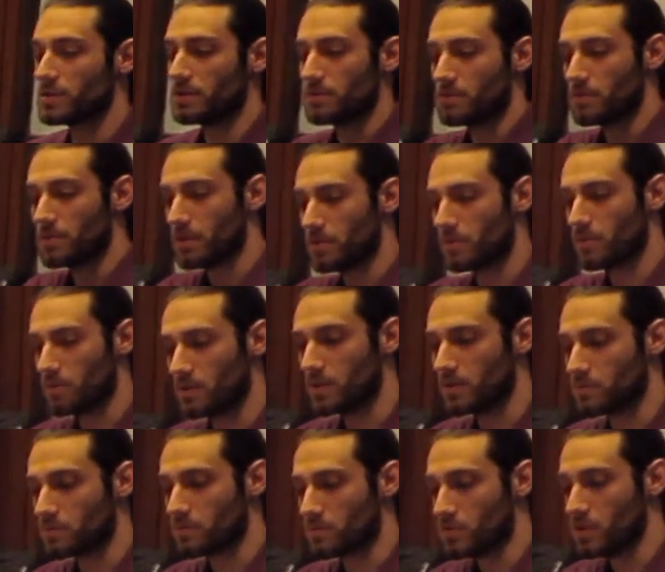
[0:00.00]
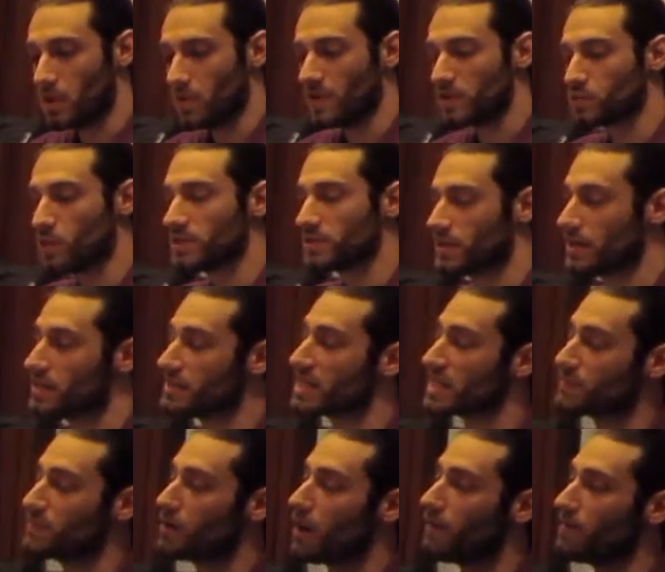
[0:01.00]
and this wasn't an
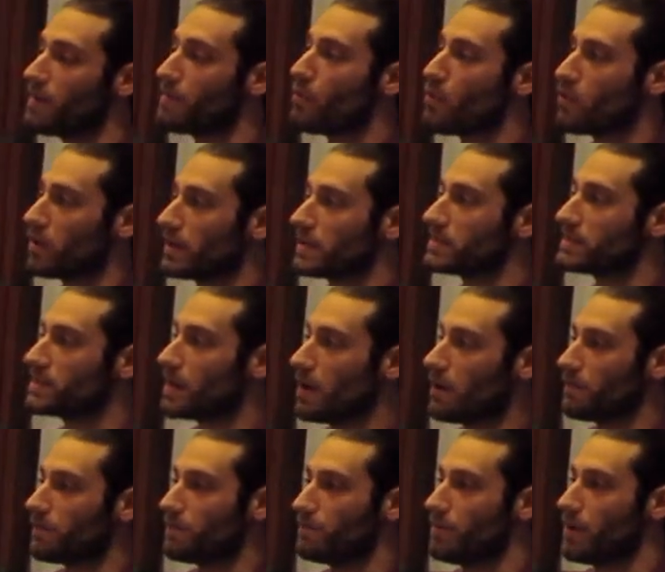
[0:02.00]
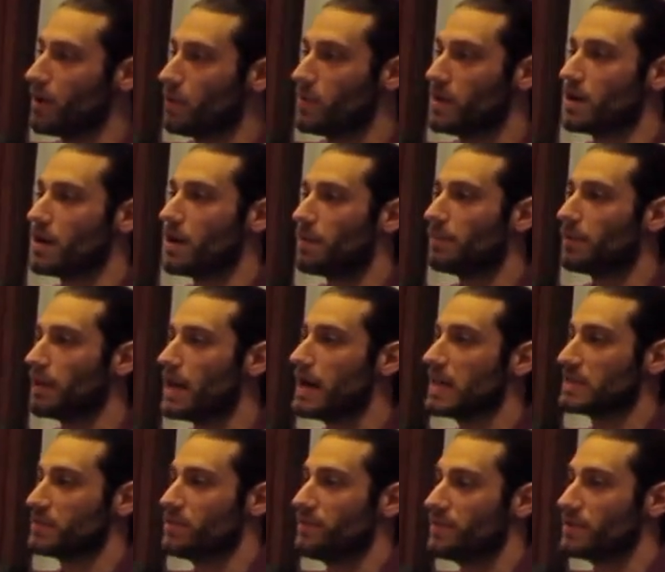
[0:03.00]
assessment of the port itself, but we can apply
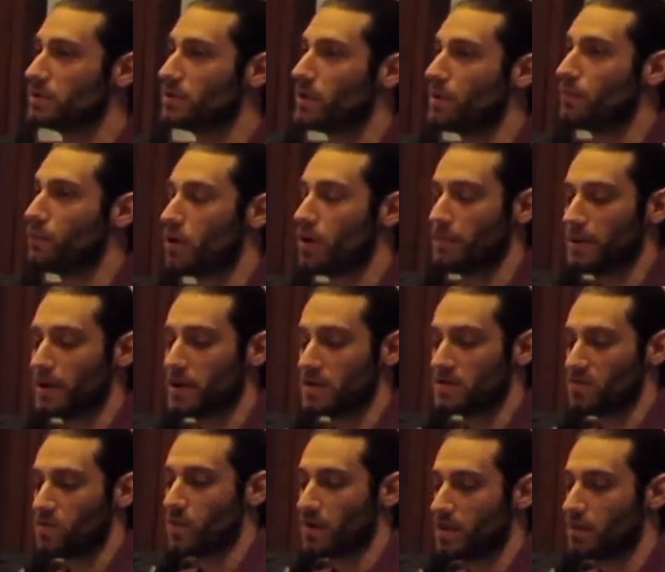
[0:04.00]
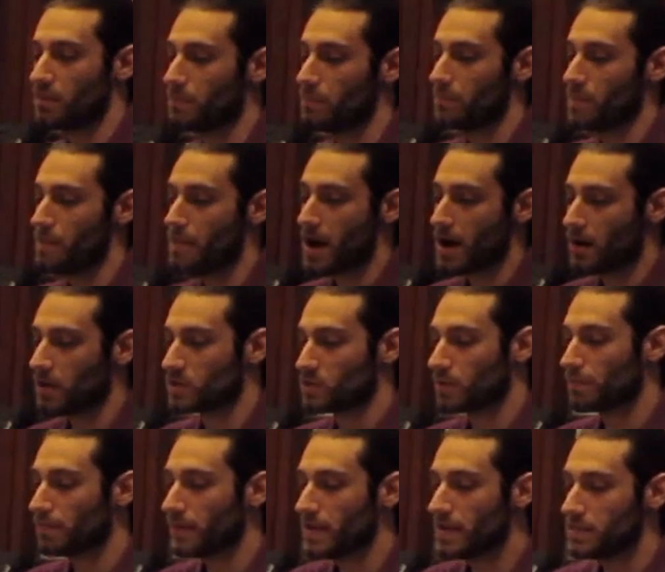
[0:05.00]
some of it to the port because of where the monitors were
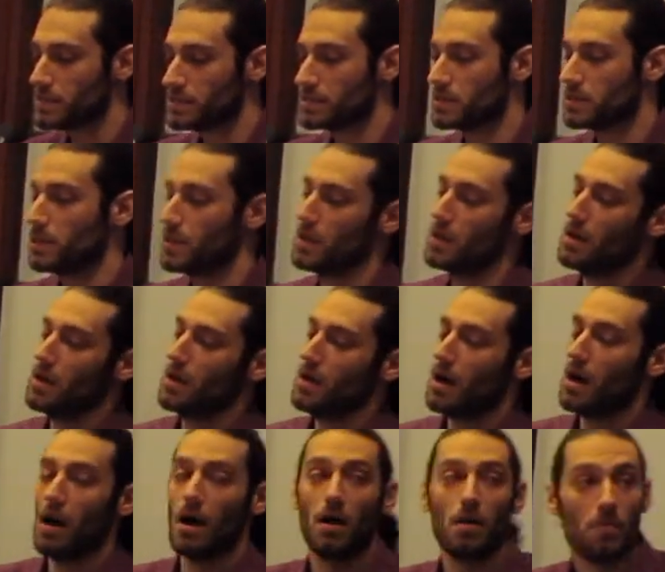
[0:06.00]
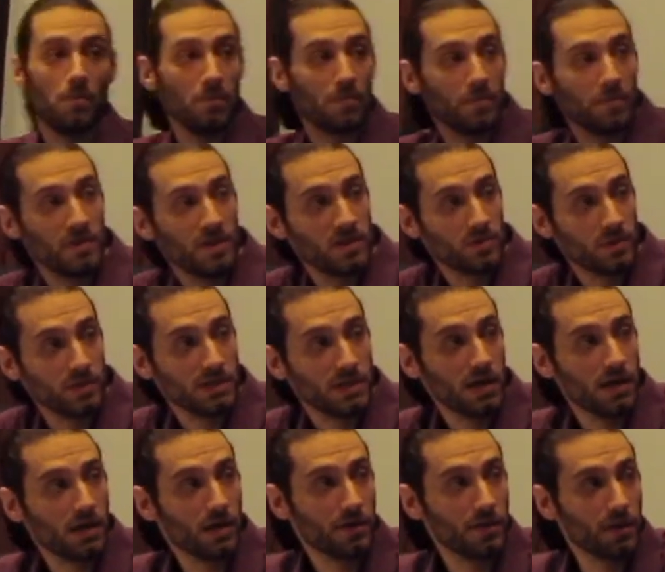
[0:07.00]
placed. These ones
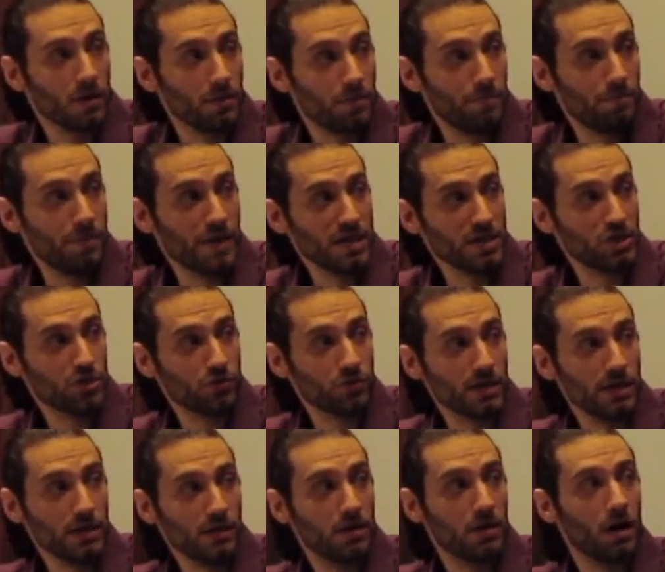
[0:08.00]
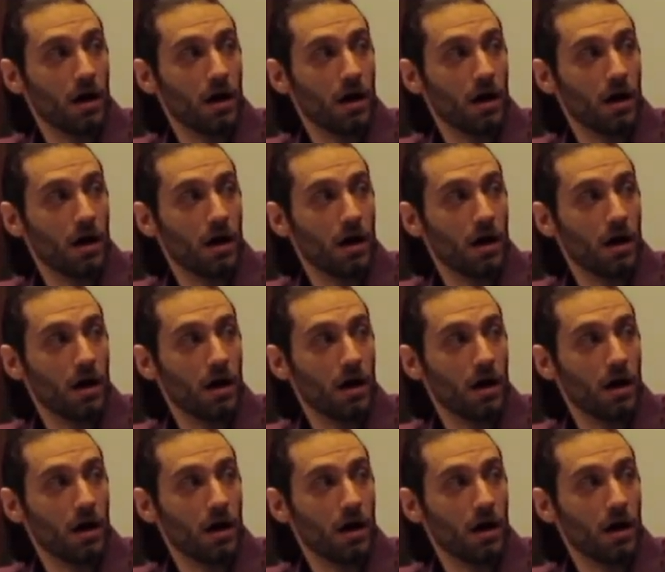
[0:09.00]
here, the Bay Street